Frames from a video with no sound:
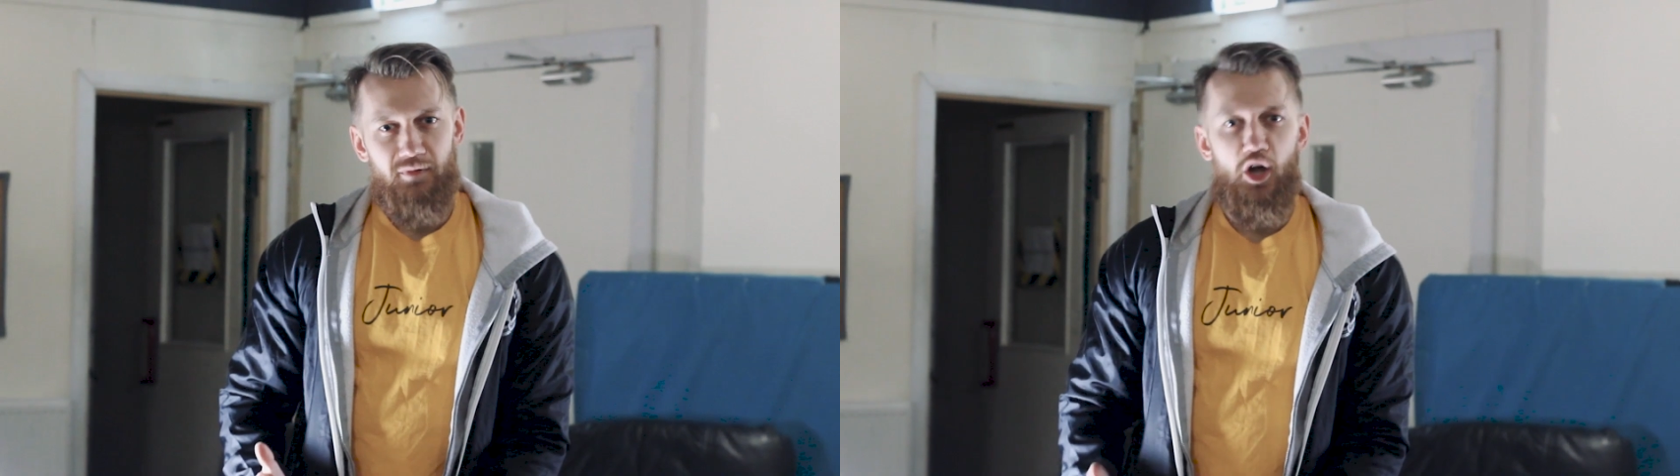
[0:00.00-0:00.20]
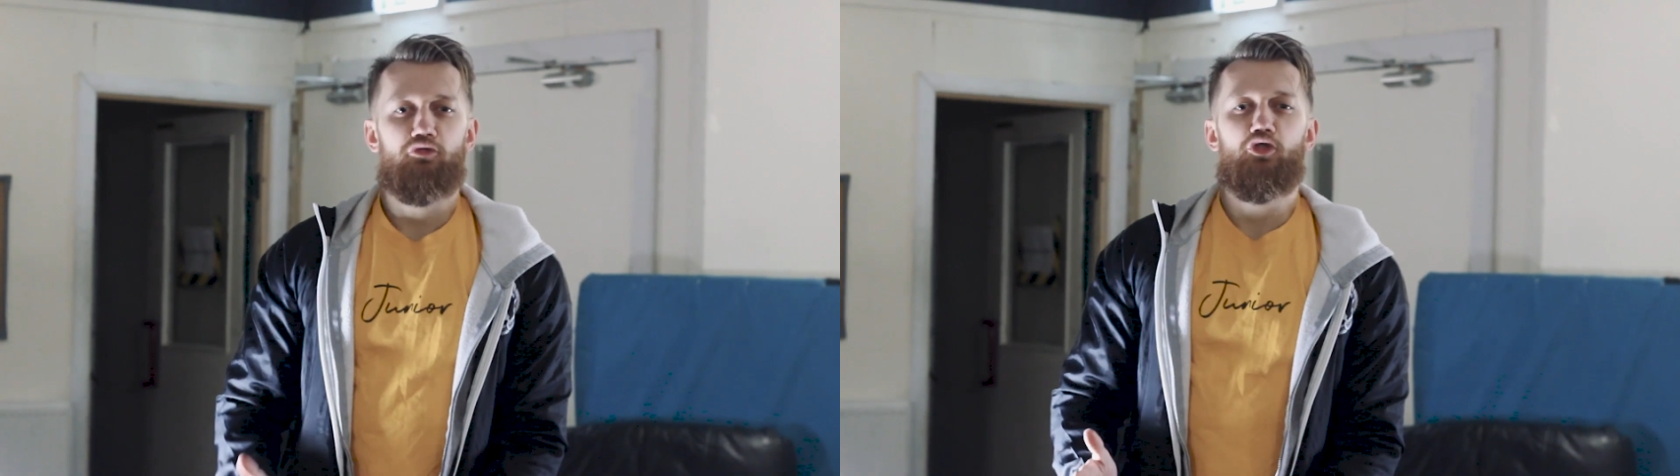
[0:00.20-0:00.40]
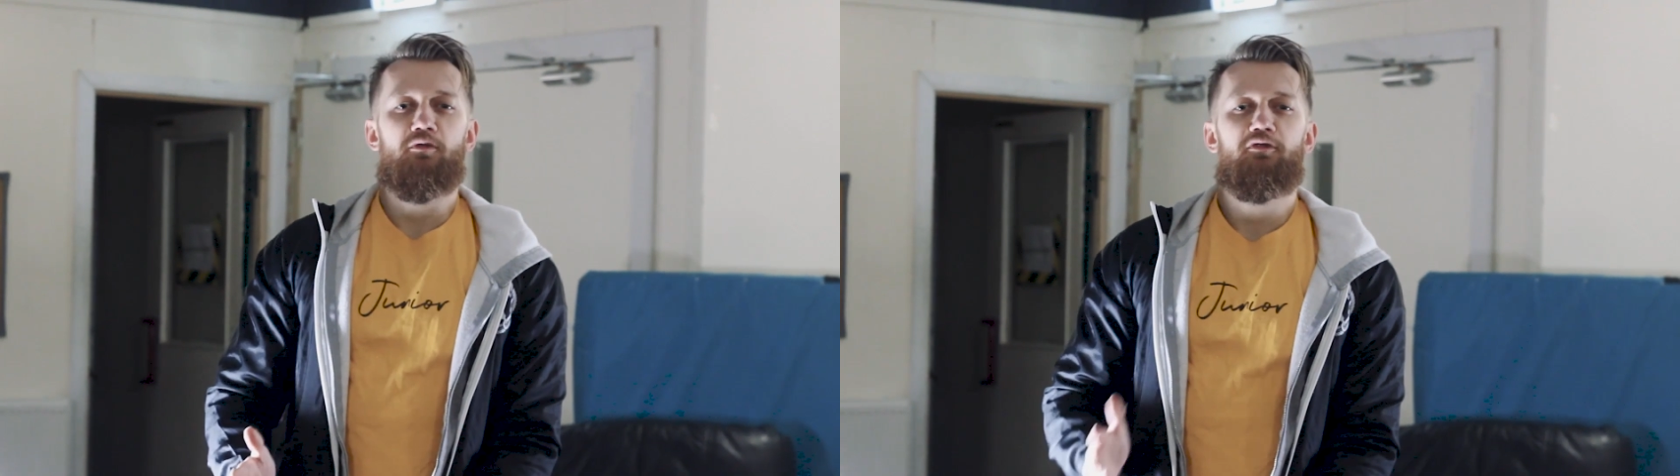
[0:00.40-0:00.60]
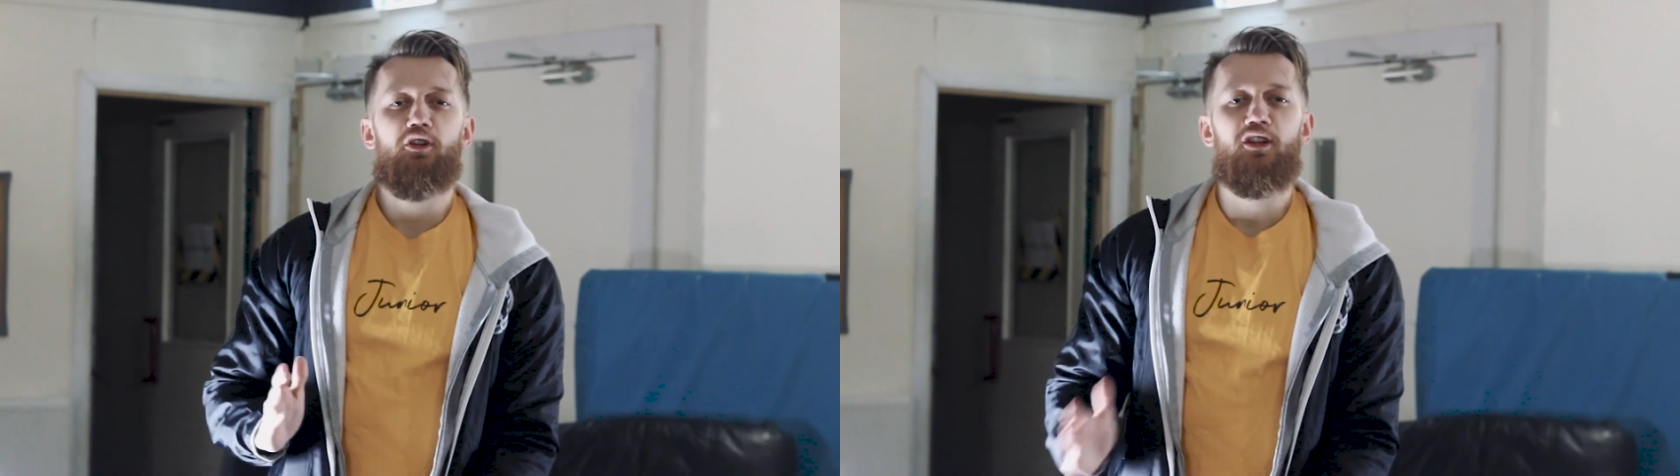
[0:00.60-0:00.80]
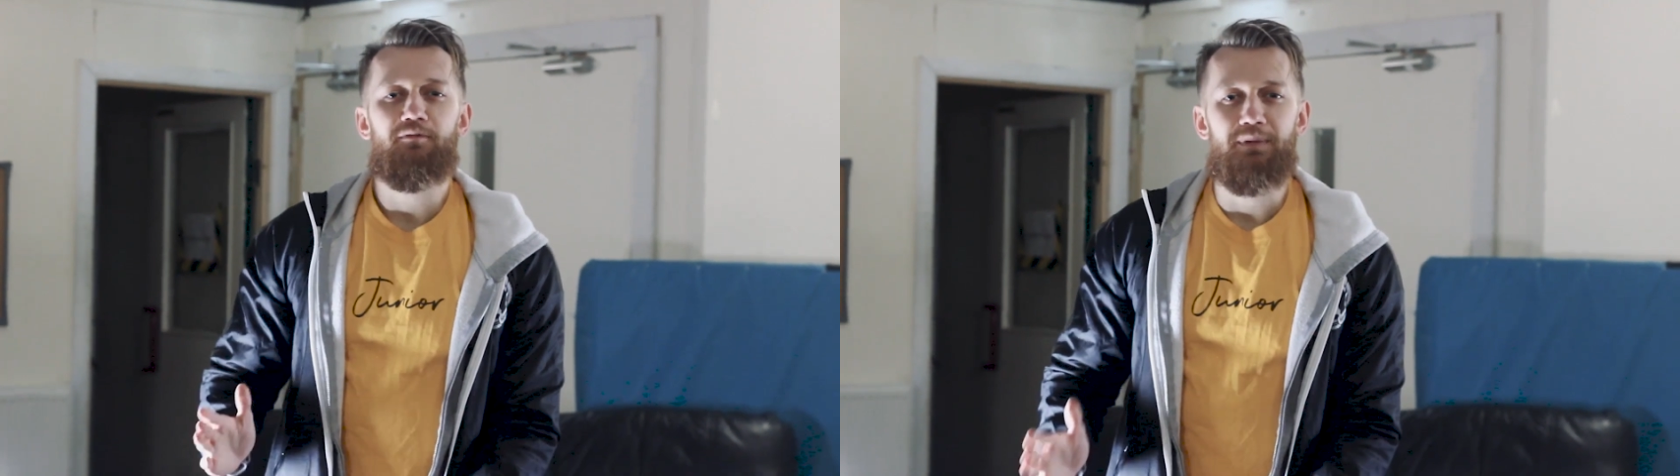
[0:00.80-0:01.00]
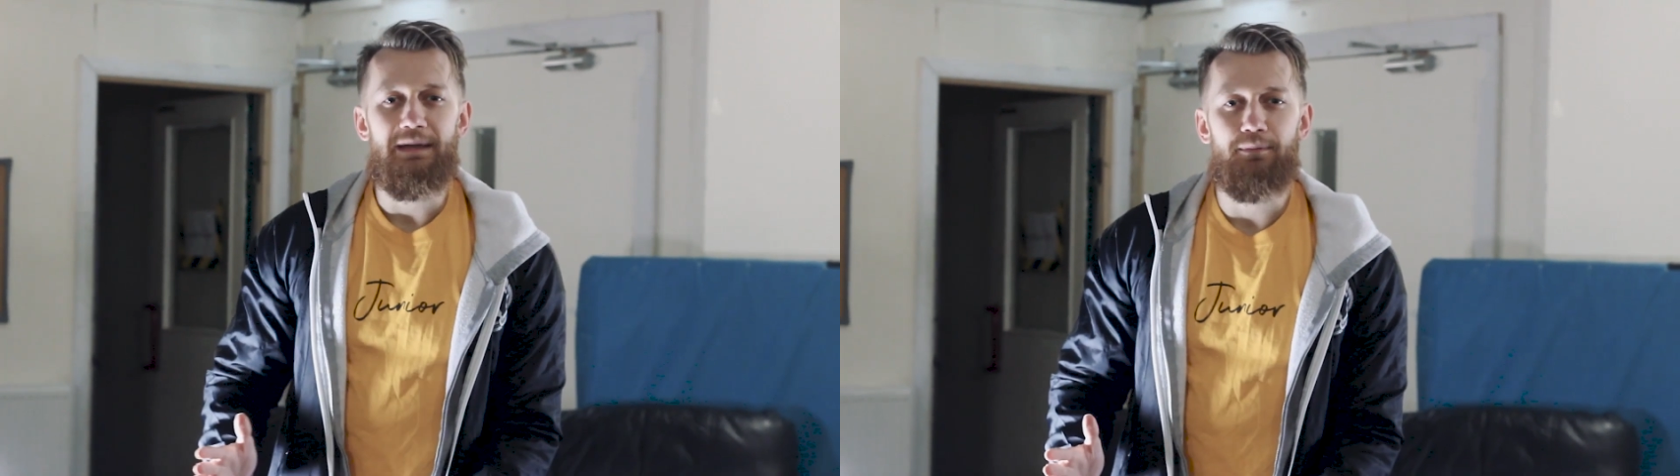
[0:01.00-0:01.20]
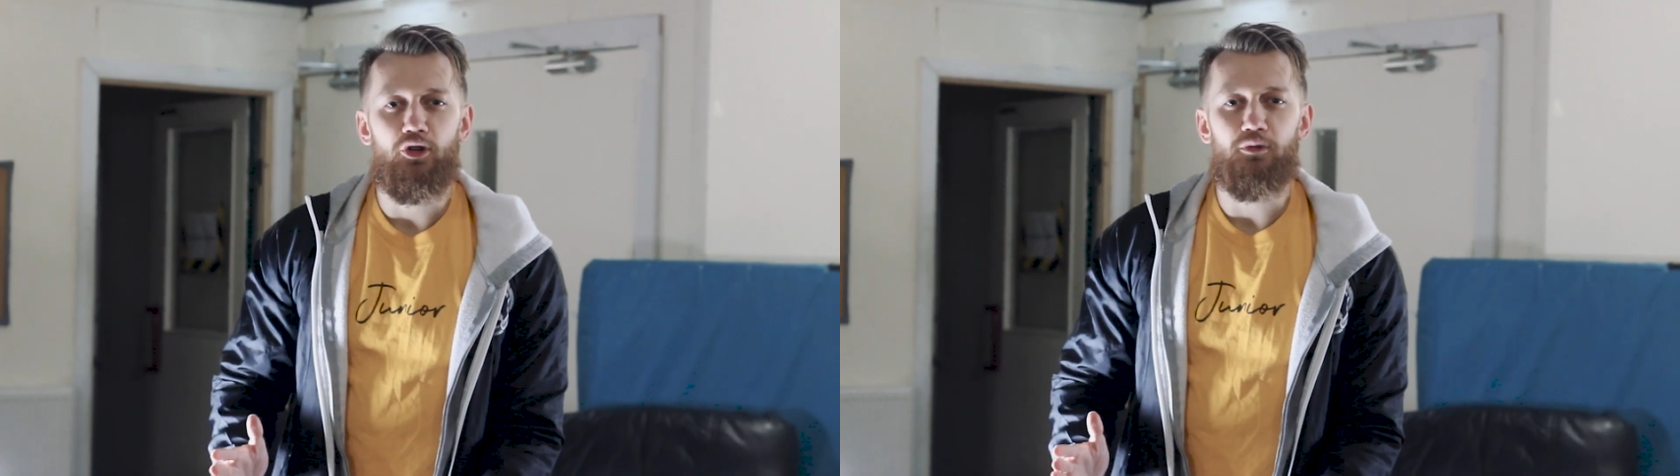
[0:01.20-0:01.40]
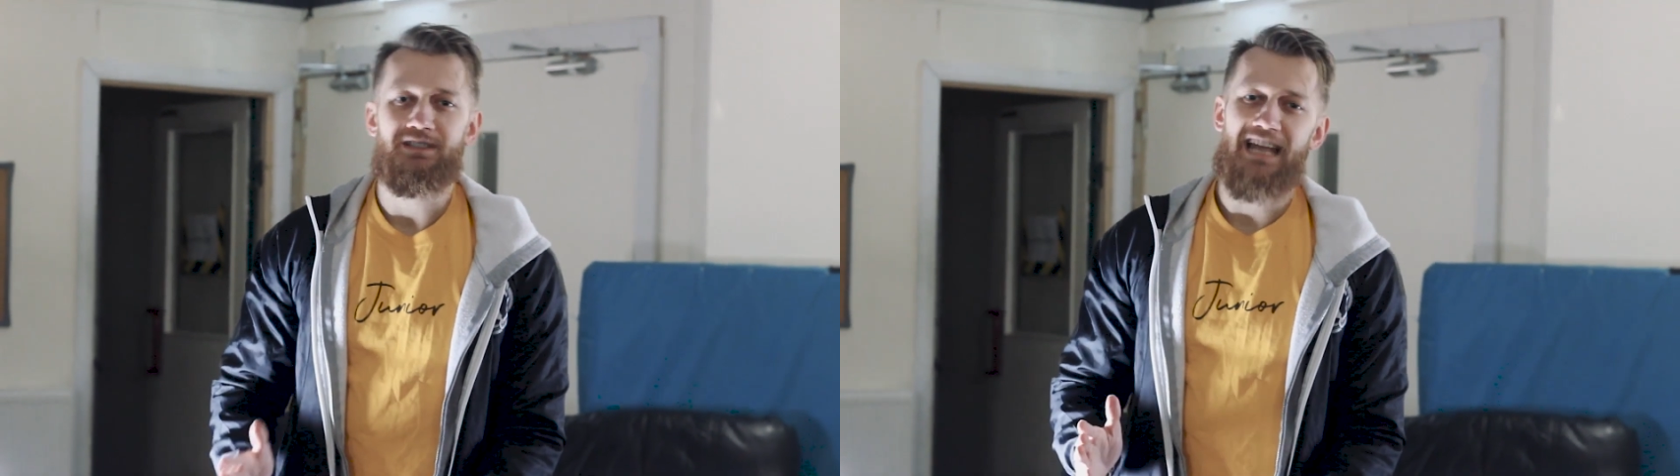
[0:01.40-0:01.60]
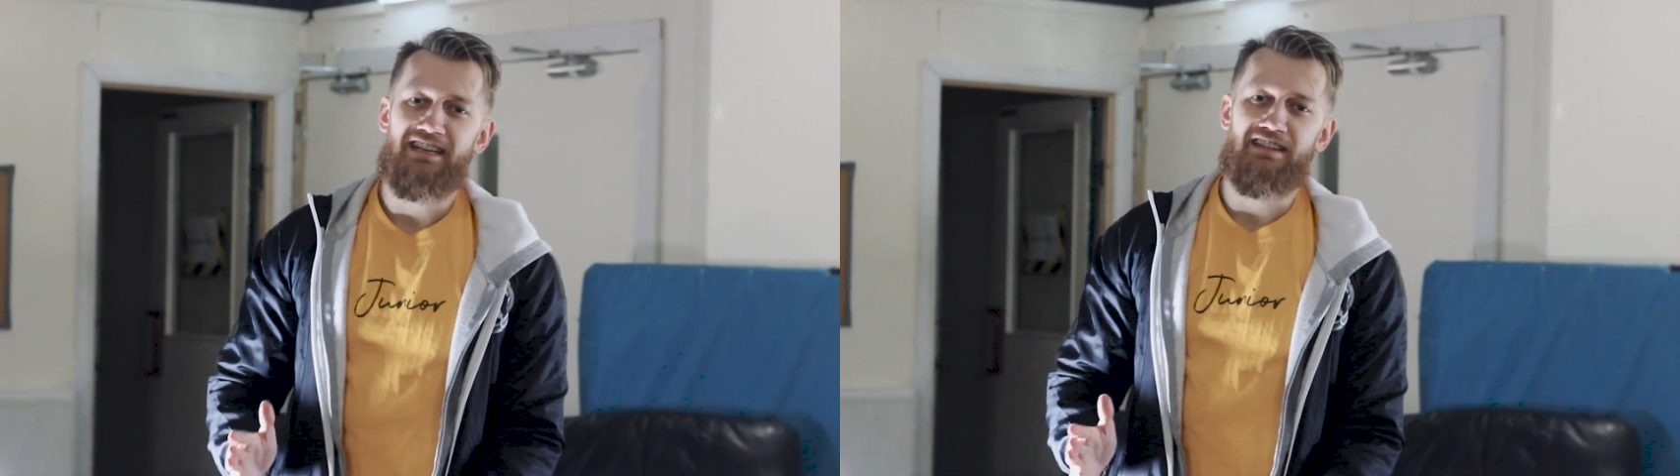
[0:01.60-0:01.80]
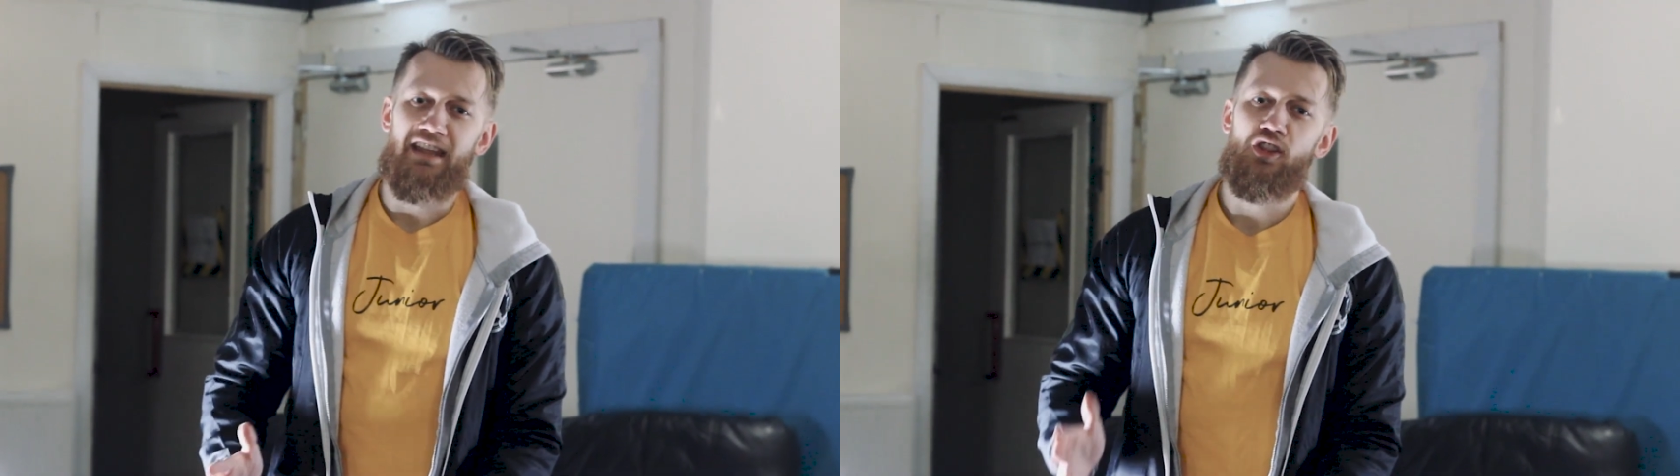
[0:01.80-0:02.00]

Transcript: A room full of people pretending